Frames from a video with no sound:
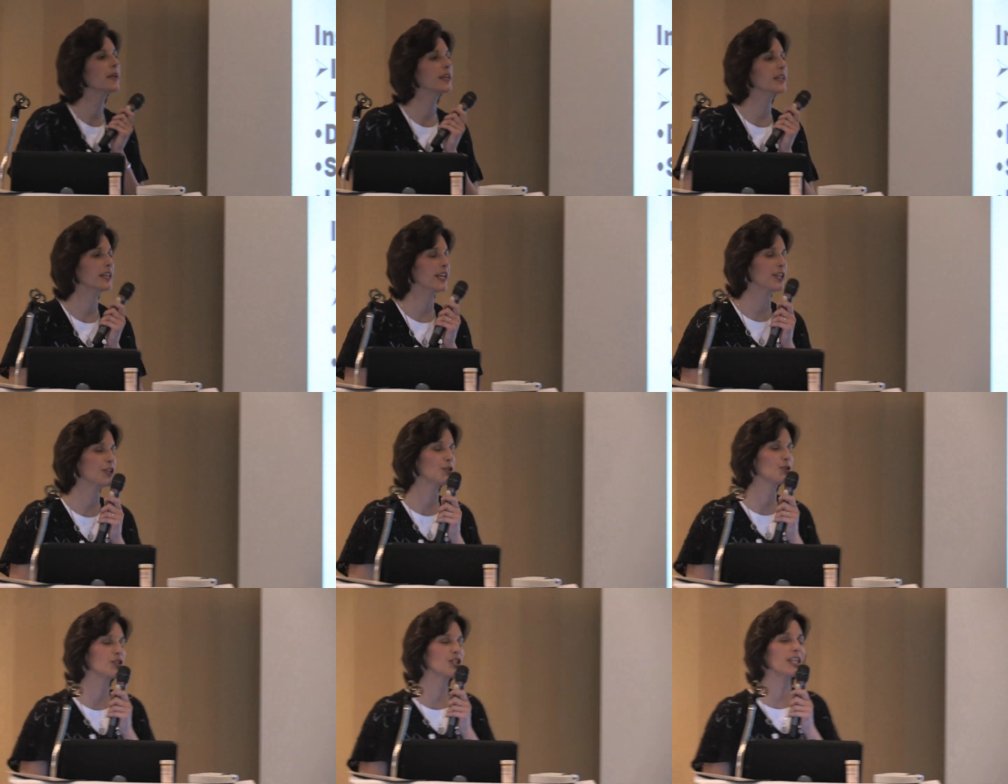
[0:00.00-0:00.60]

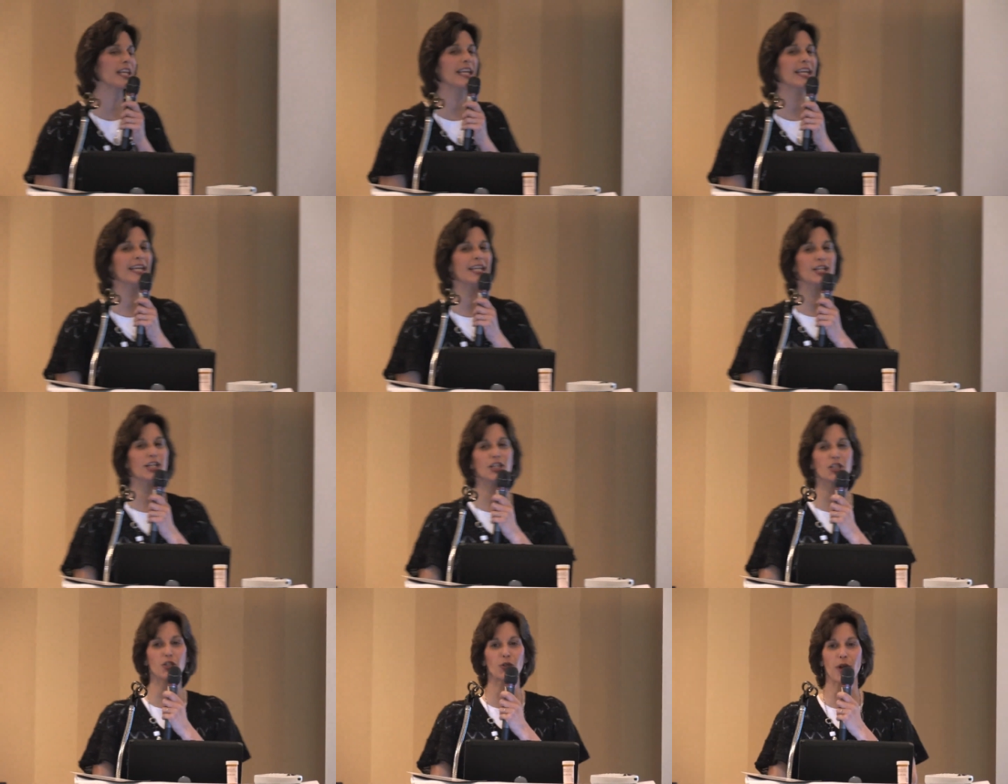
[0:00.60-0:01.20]
Can you scan
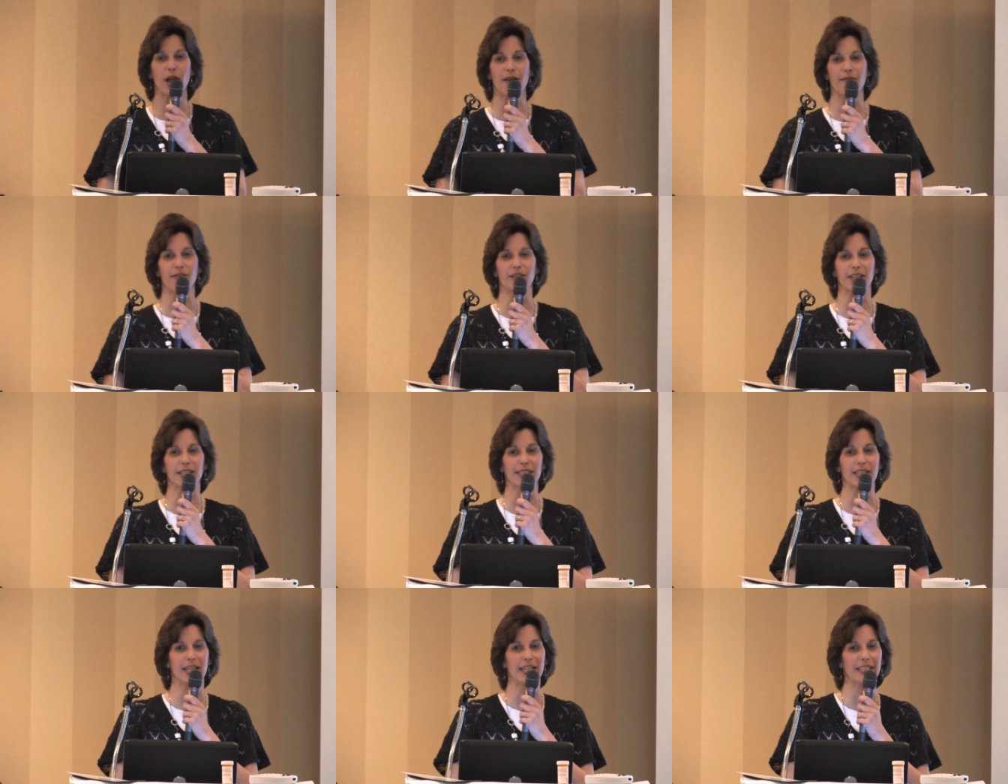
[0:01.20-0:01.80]
a
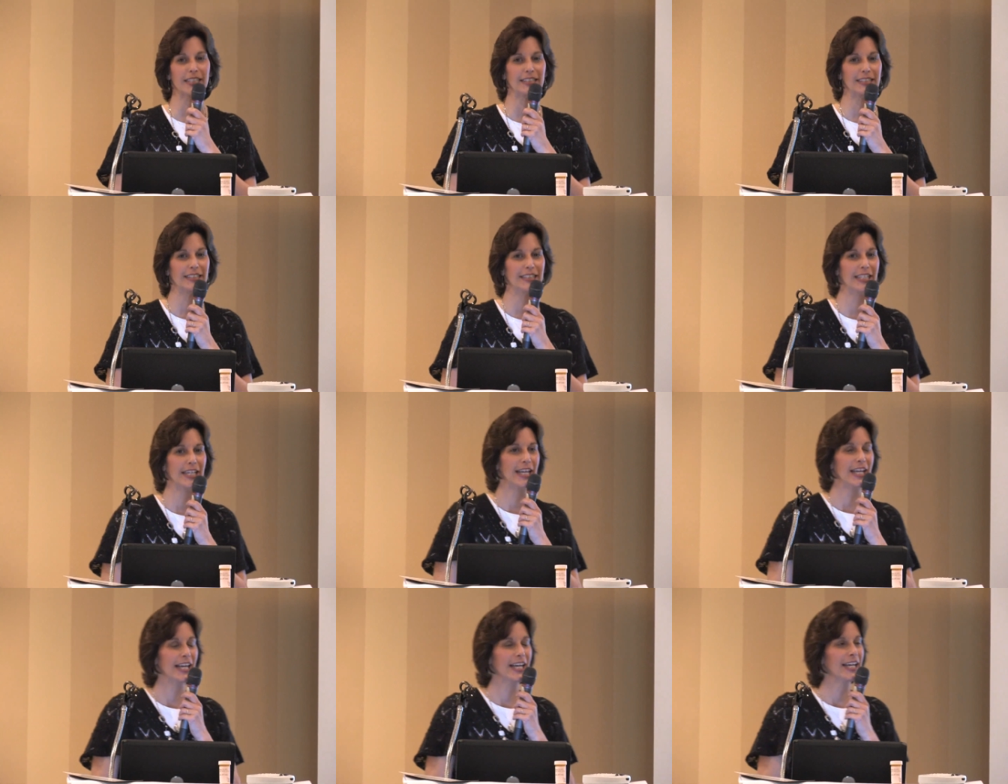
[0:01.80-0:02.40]
traffic light?
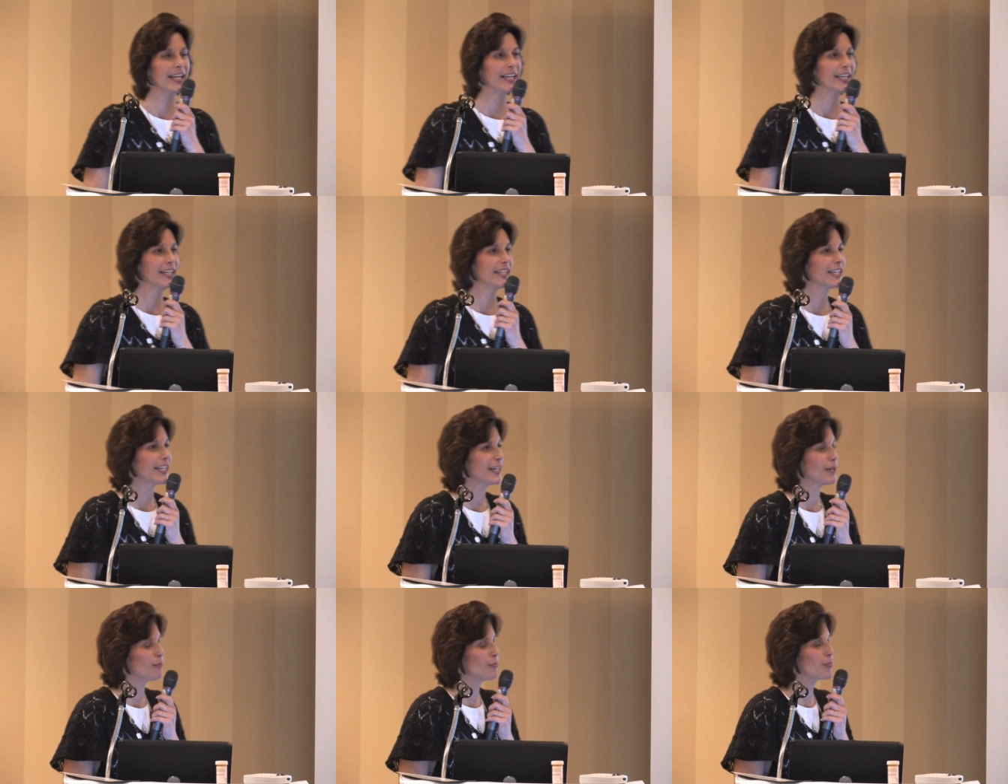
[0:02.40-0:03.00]

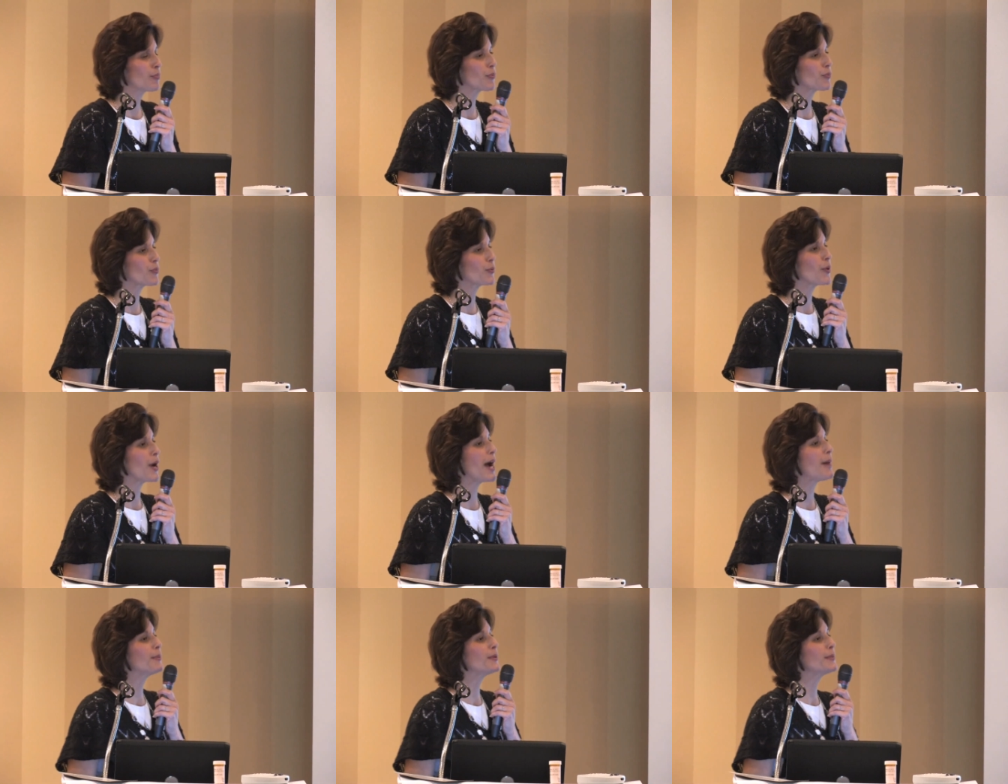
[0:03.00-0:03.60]

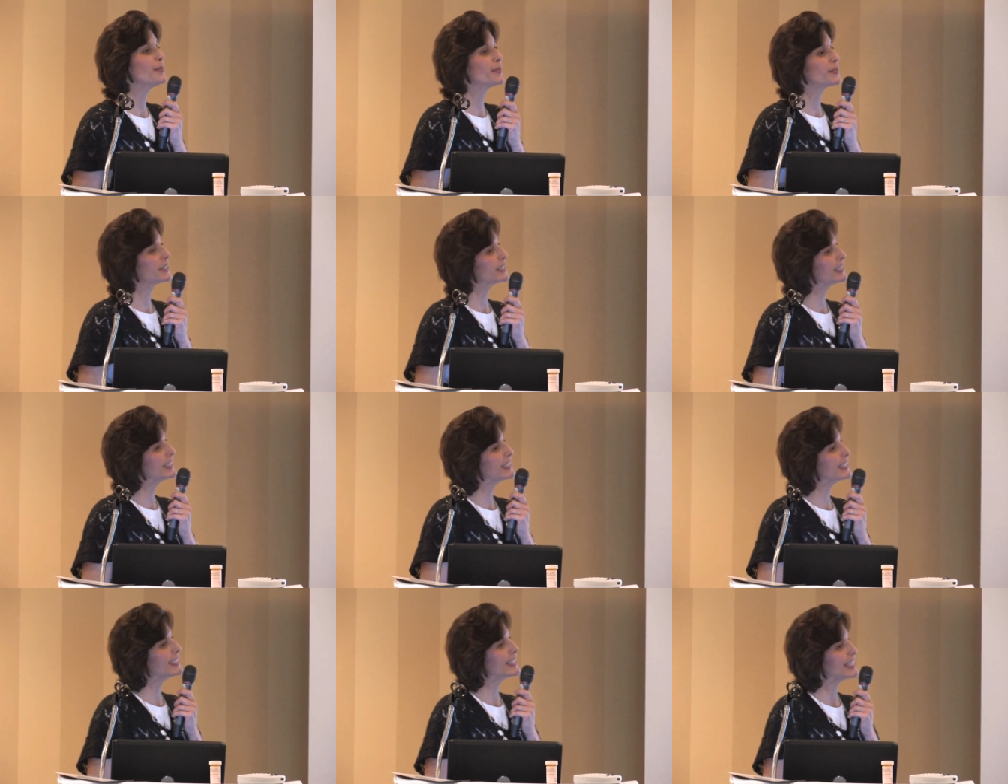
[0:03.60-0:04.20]

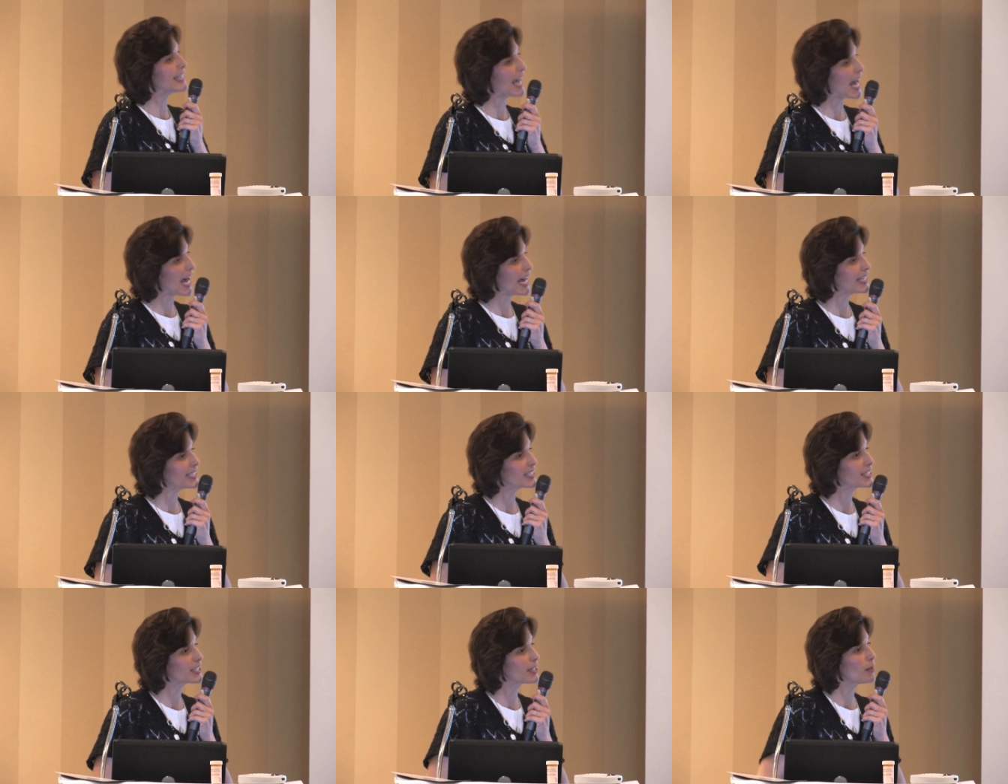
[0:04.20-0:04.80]
Probably
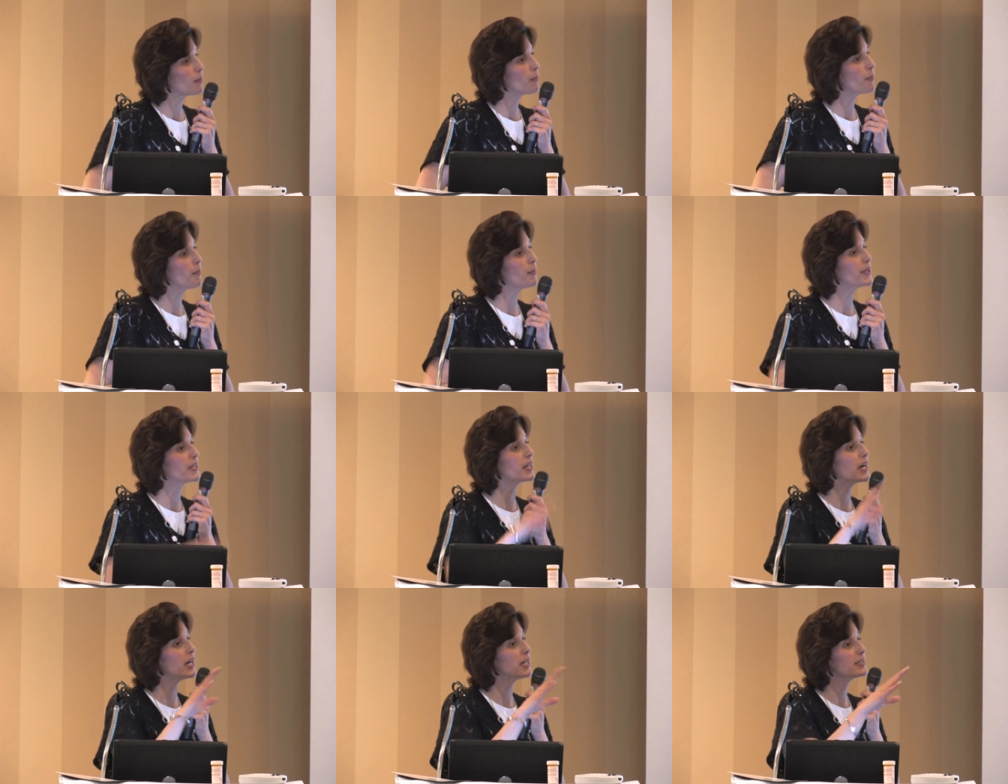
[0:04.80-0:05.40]
not,
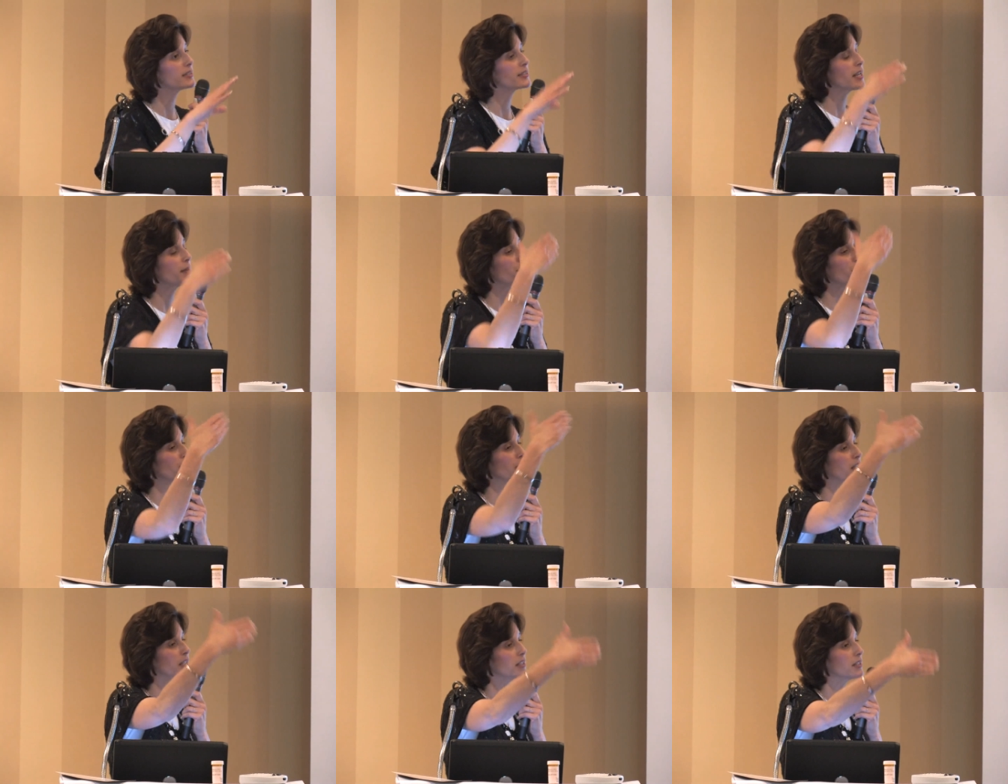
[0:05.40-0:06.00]
because I'm
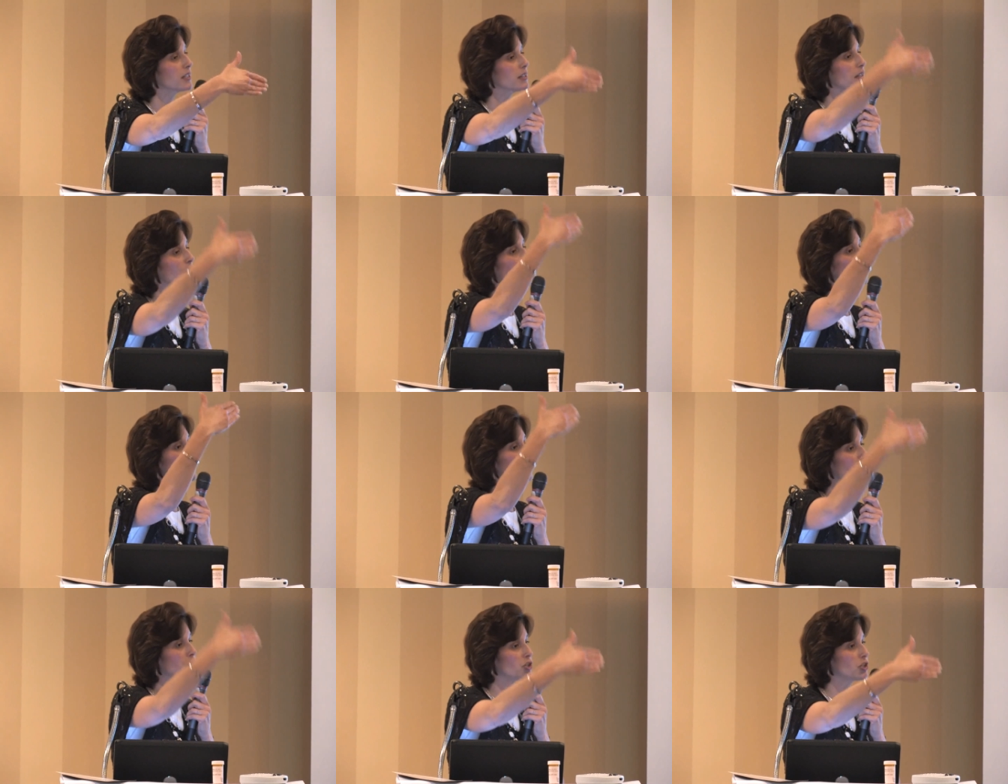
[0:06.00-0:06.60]
thinking that the
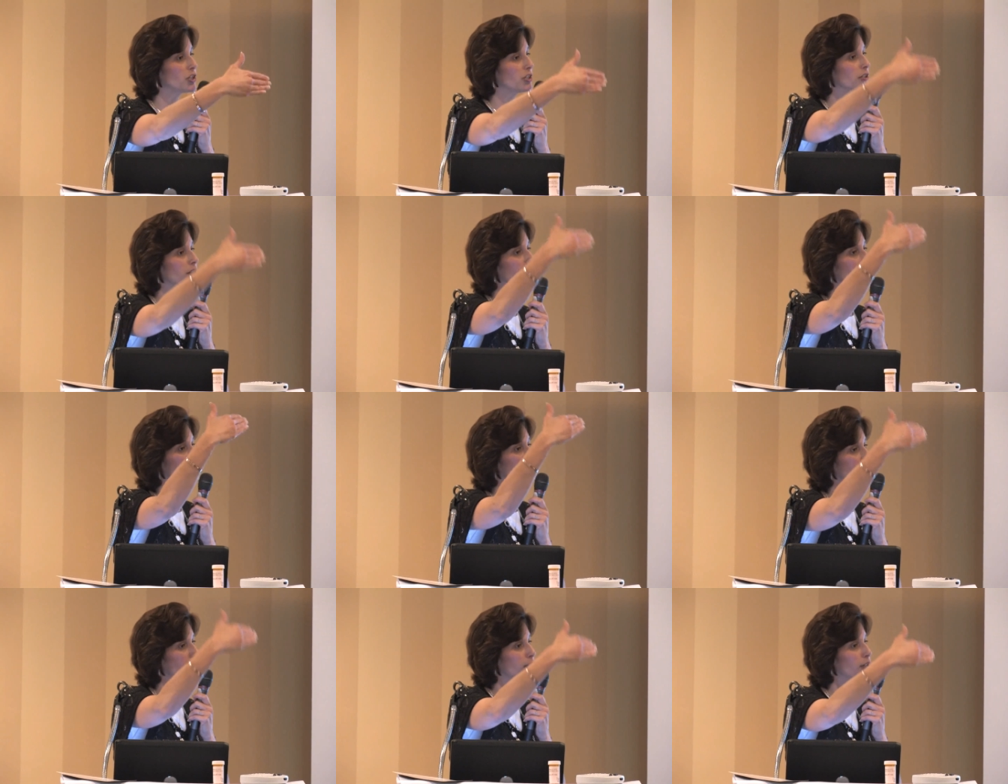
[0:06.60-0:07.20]

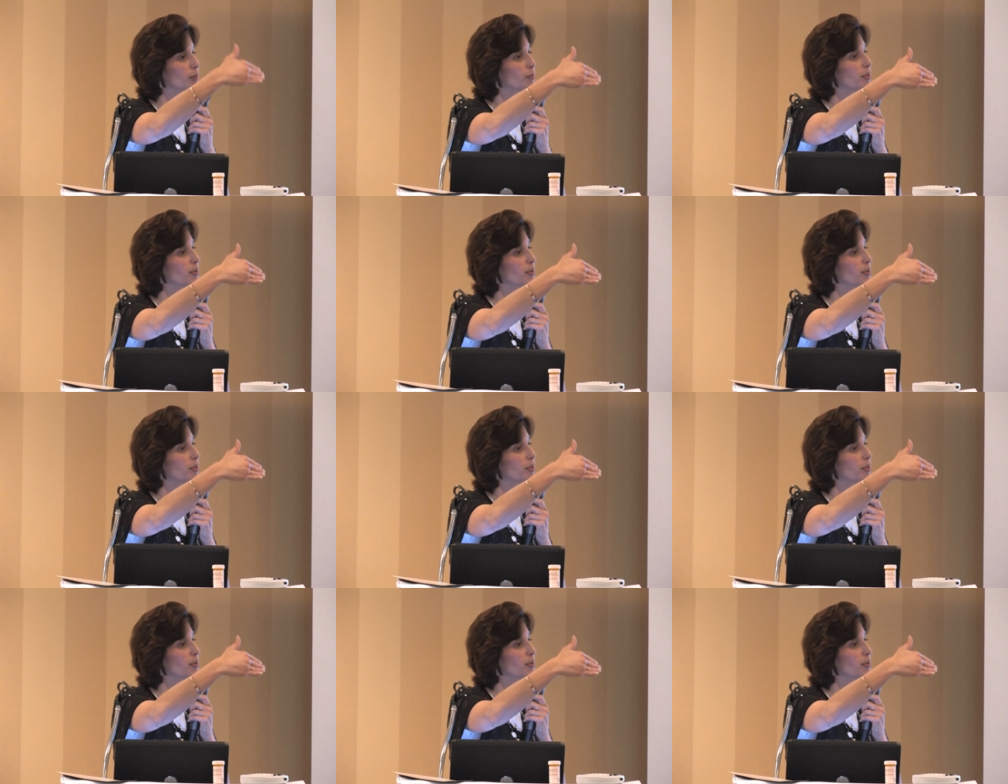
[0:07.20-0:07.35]
windshield is going to